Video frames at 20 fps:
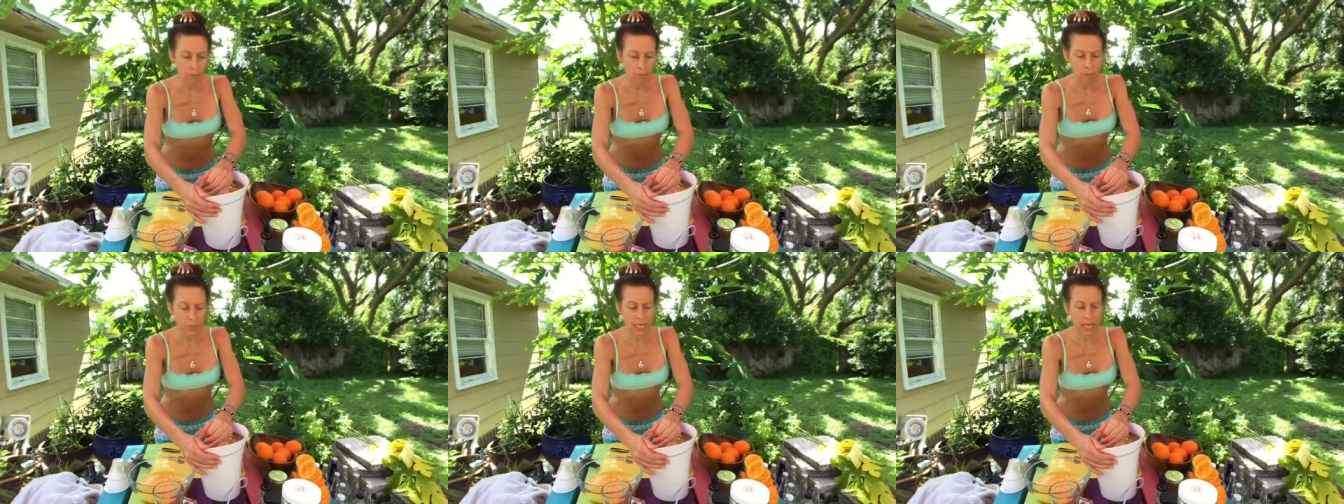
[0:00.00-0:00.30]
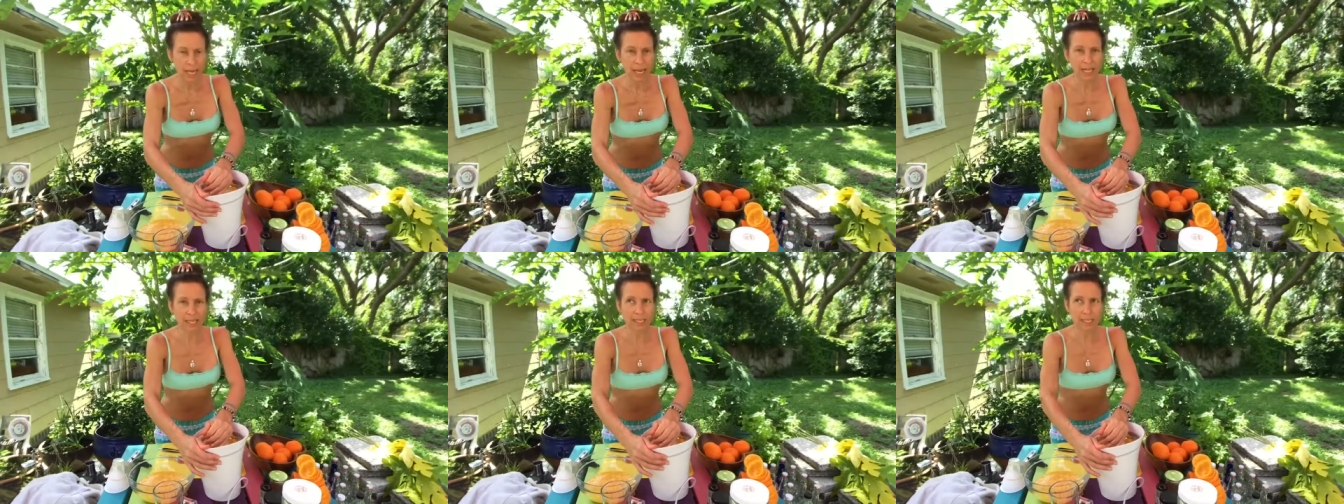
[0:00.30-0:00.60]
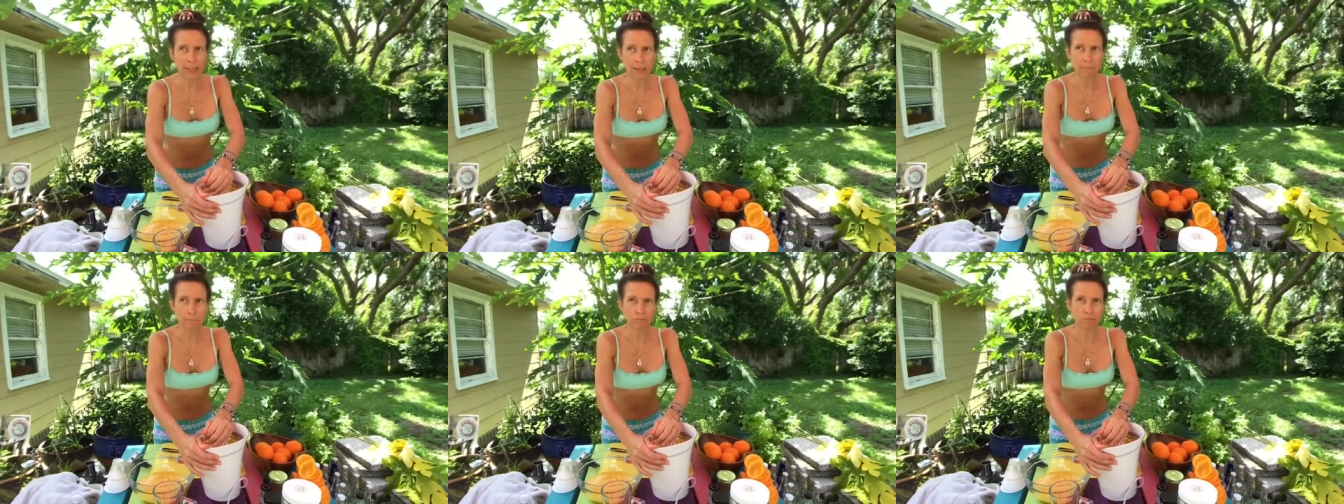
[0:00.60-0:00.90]
we had,
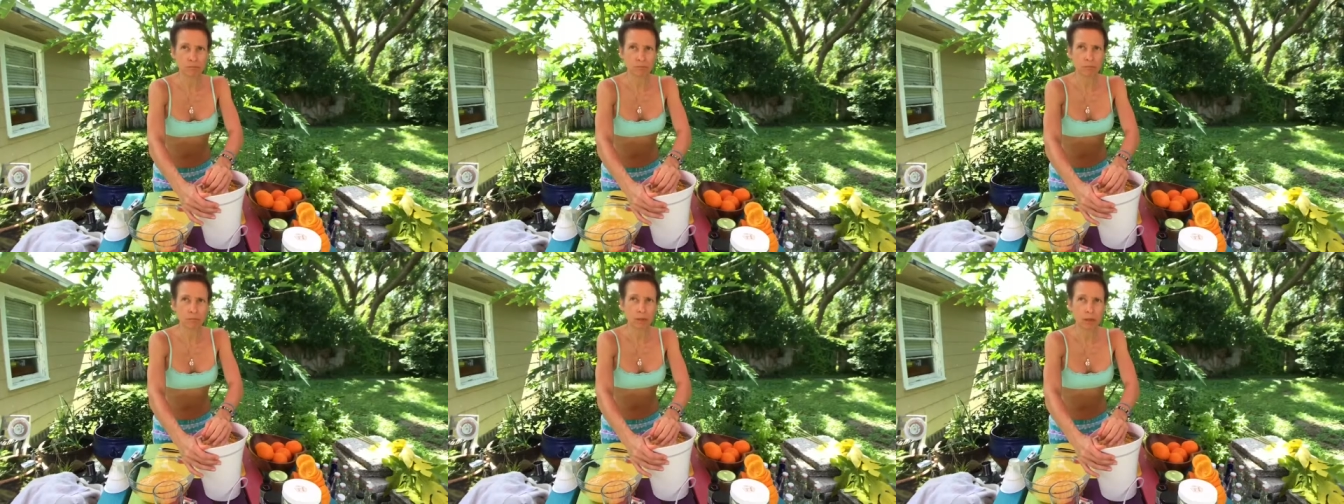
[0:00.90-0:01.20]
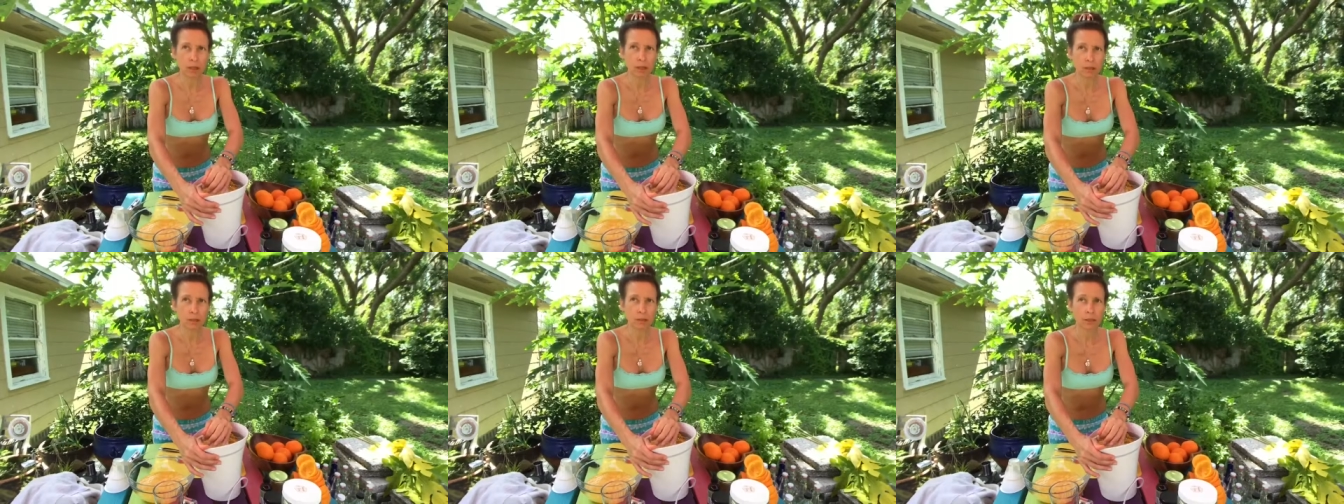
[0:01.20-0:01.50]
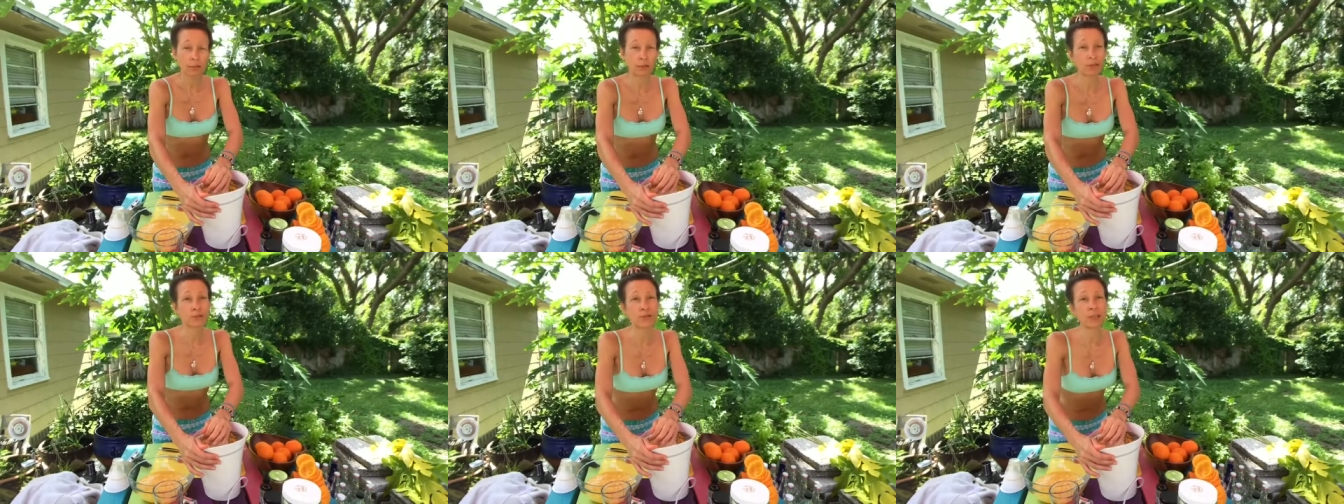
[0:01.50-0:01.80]
um,
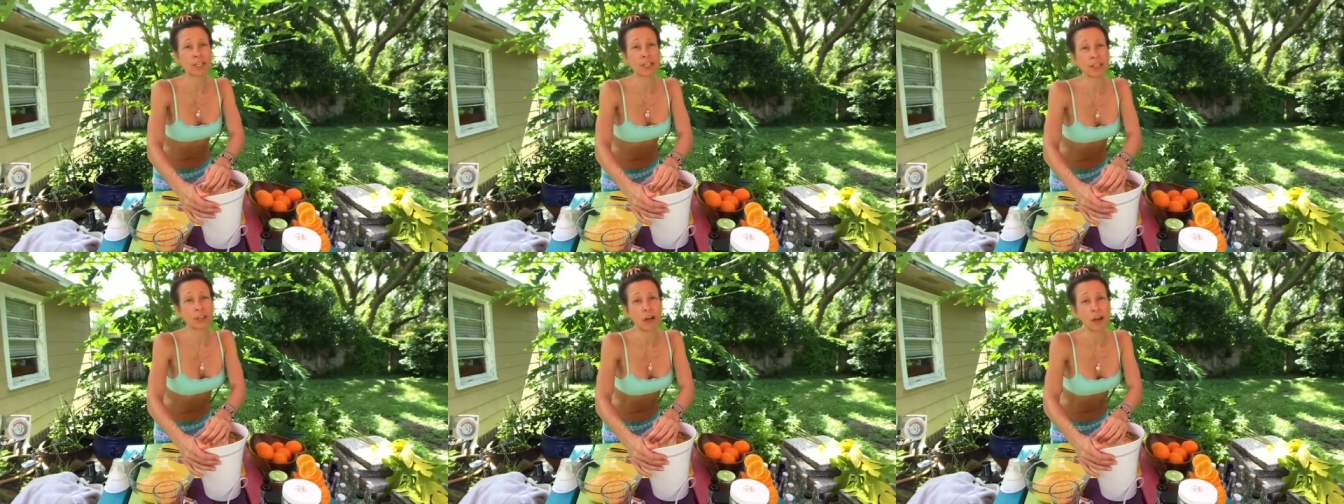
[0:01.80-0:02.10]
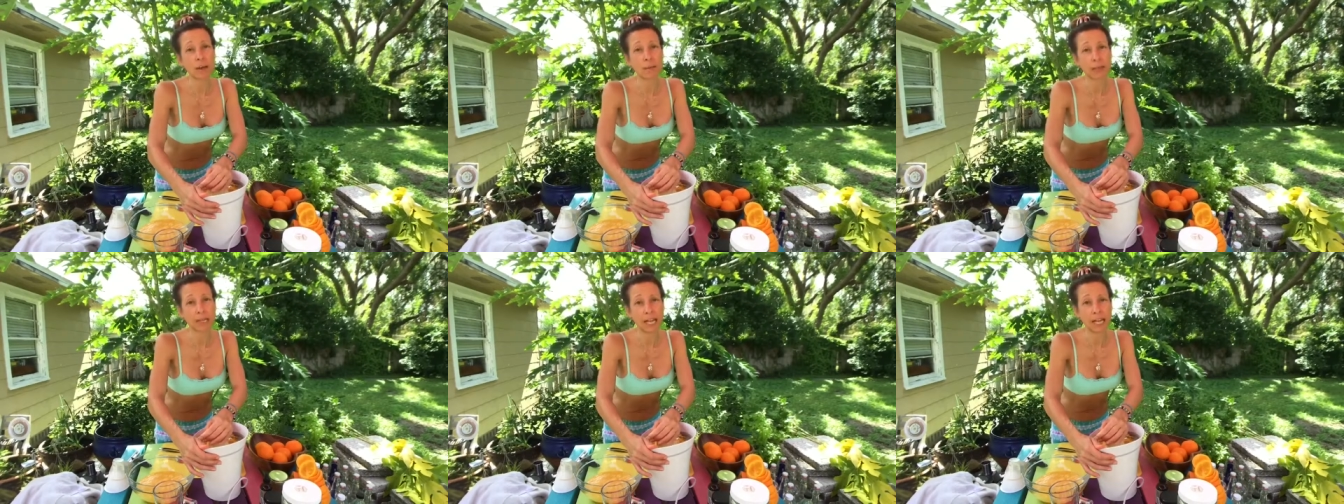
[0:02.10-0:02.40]
it was very common